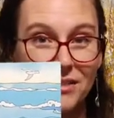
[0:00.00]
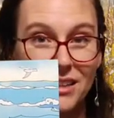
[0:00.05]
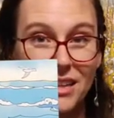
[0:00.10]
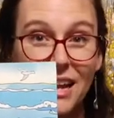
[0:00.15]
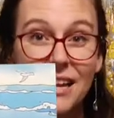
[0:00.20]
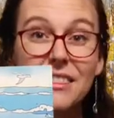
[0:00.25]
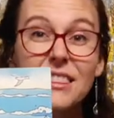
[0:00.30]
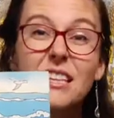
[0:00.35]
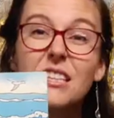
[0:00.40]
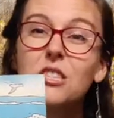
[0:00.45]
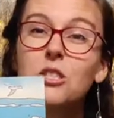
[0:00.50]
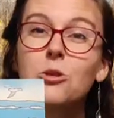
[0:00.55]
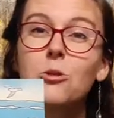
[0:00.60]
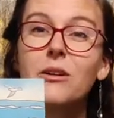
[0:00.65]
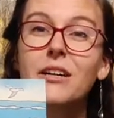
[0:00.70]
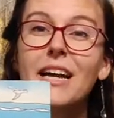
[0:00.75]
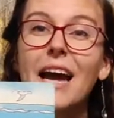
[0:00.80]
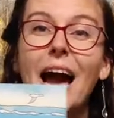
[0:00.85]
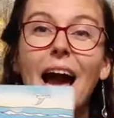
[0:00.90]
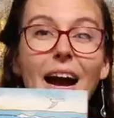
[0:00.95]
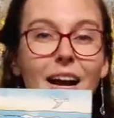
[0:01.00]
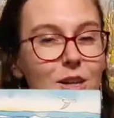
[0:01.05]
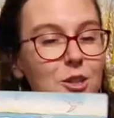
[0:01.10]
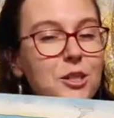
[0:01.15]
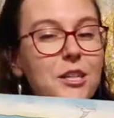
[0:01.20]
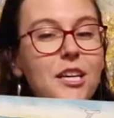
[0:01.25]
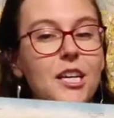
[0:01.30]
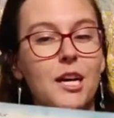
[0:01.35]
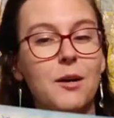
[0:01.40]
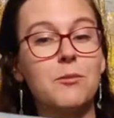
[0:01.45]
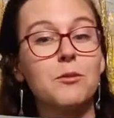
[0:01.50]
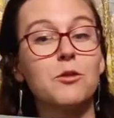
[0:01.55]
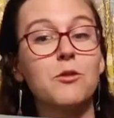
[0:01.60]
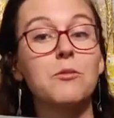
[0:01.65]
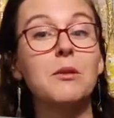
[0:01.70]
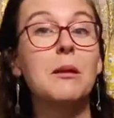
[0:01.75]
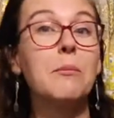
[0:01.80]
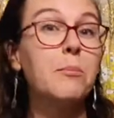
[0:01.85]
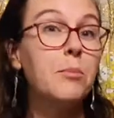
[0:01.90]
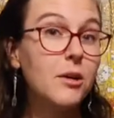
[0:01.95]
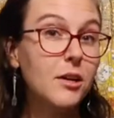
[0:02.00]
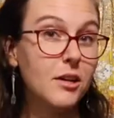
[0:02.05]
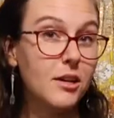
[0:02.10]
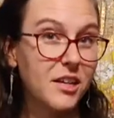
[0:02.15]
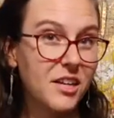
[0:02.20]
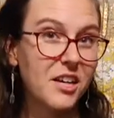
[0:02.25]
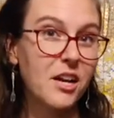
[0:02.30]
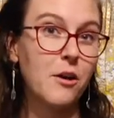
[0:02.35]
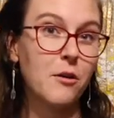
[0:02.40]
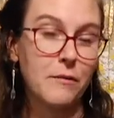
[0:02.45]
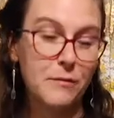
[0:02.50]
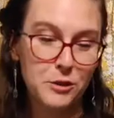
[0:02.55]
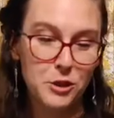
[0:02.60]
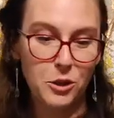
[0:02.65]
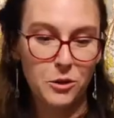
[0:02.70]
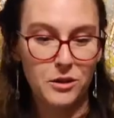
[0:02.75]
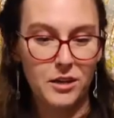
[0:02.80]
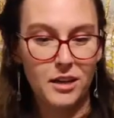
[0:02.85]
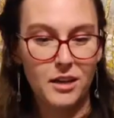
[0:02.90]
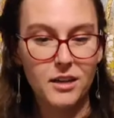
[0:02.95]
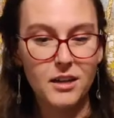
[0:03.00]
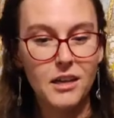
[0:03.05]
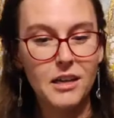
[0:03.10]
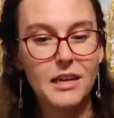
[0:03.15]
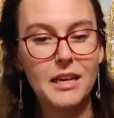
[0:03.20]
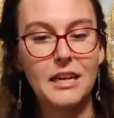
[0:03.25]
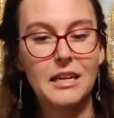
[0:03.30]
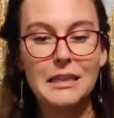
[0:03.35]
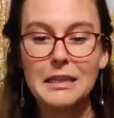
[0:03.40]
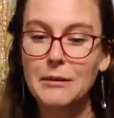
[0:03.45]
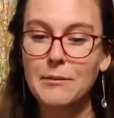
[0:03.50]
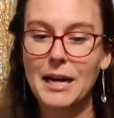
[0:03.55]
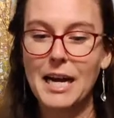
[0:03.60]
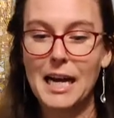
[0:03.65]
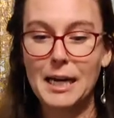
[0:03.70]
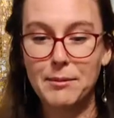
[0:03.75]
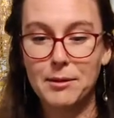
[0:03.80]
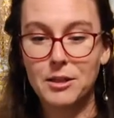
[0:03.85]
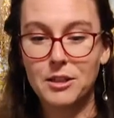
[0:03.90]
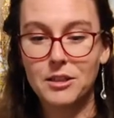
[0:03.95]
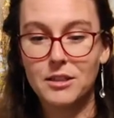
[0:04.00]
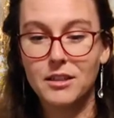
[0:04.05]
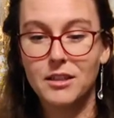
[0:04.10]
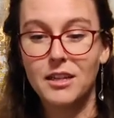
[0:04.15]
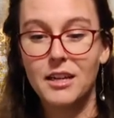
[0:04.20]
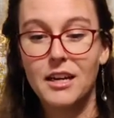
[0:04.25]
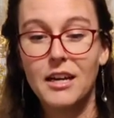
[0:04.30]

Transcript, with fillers: And this story actually comes from the book of Jonah in the Bible,